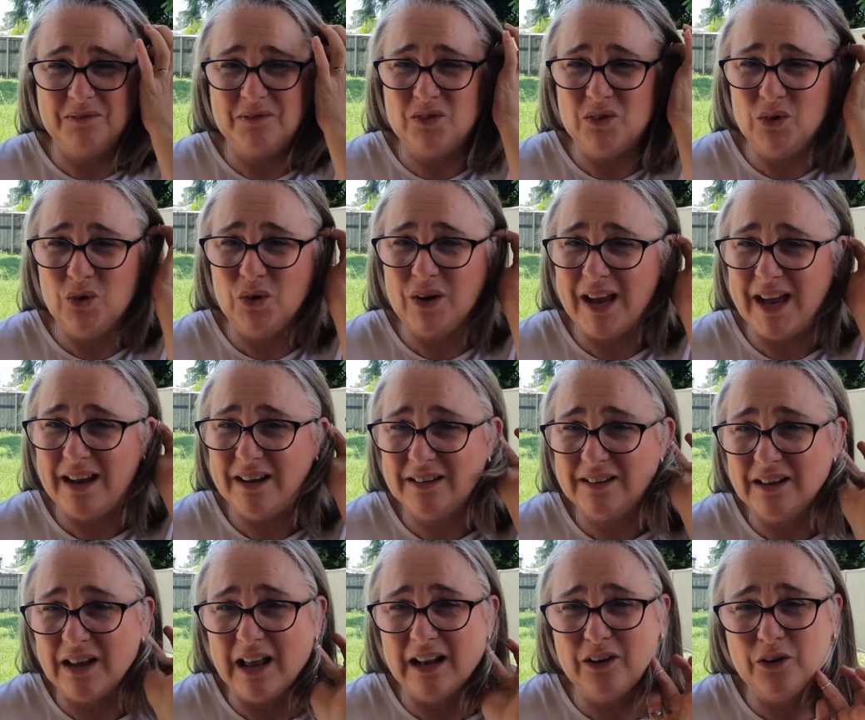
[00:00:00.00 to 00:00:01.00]
look at
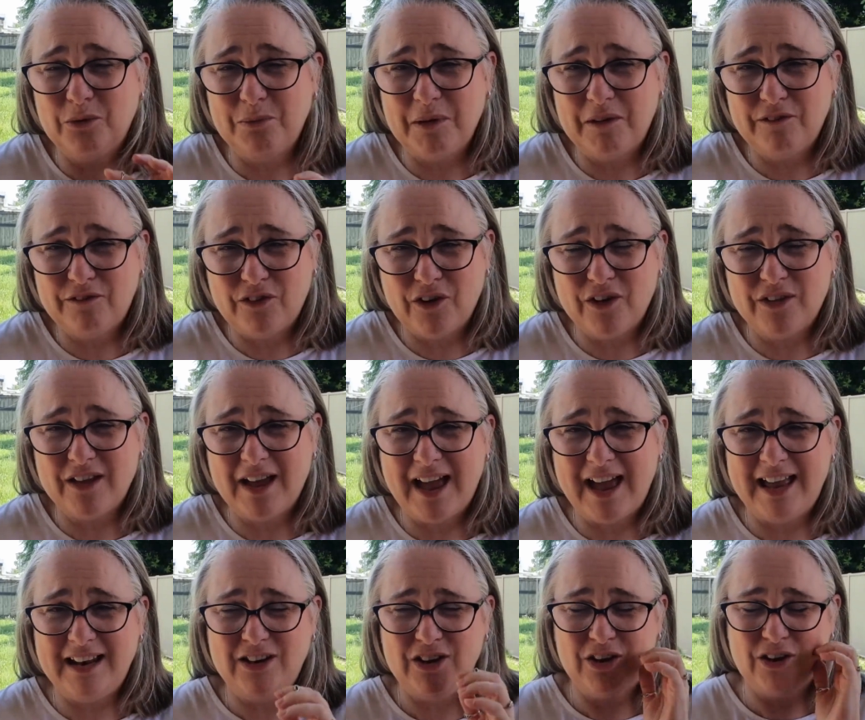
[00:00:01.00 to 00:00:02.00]
a little bit further
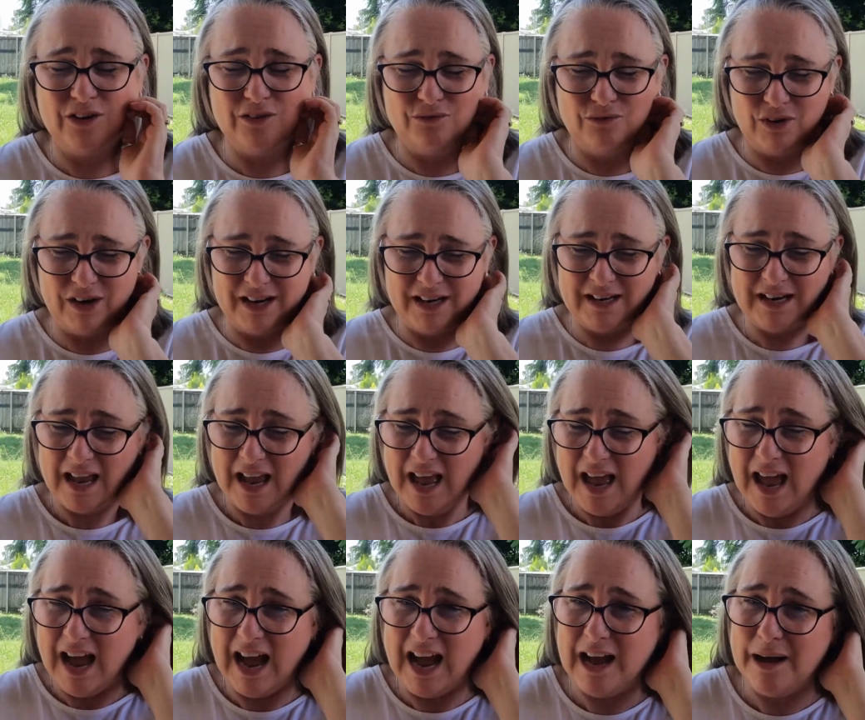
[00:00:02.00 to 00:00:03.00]
and you can read,
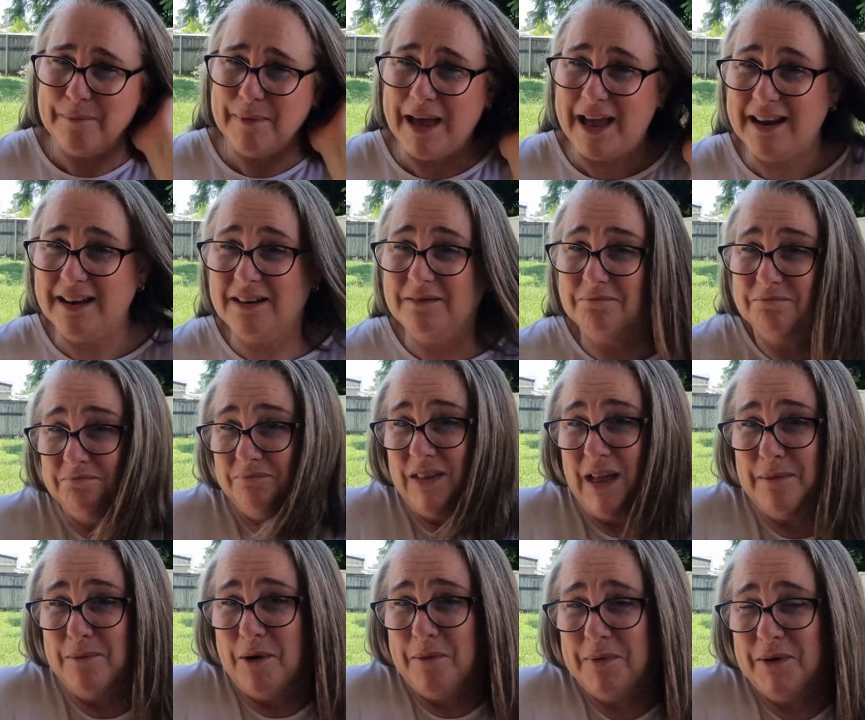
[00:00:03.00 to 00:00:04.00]
and
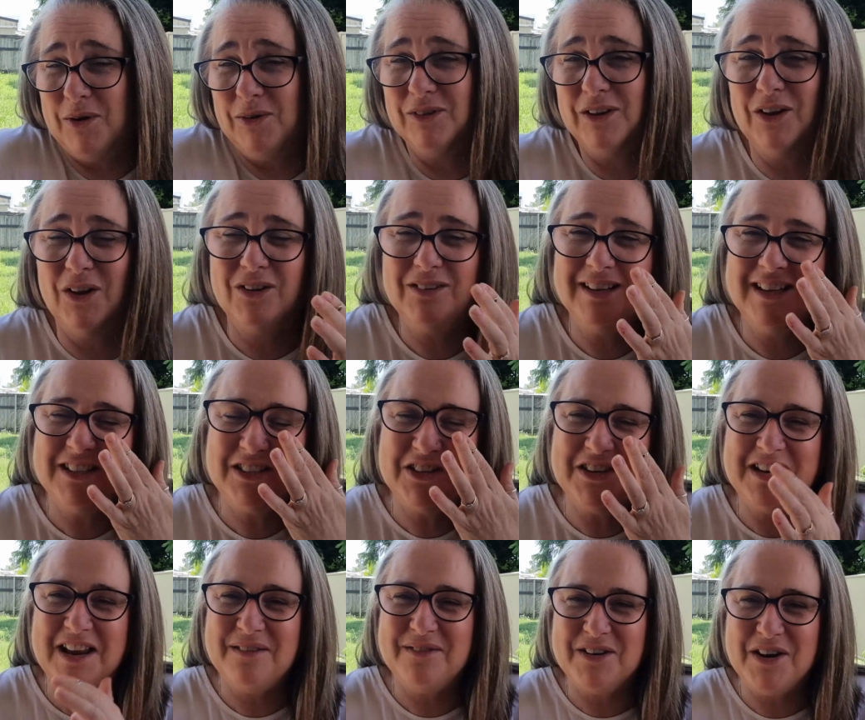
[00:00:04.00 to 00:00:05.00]
they might be on the long list. You
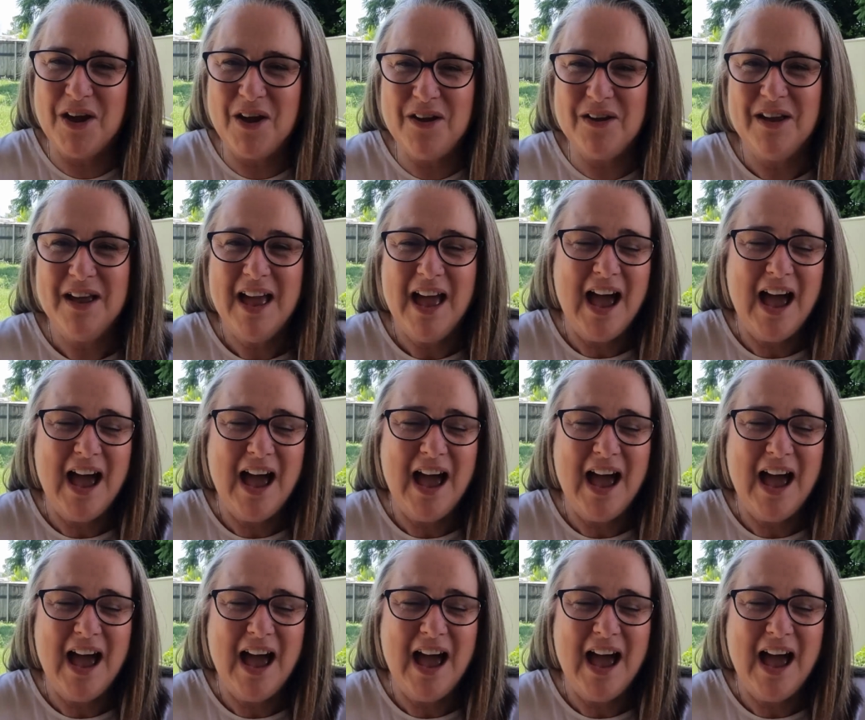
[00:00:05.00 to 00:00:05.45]
never know.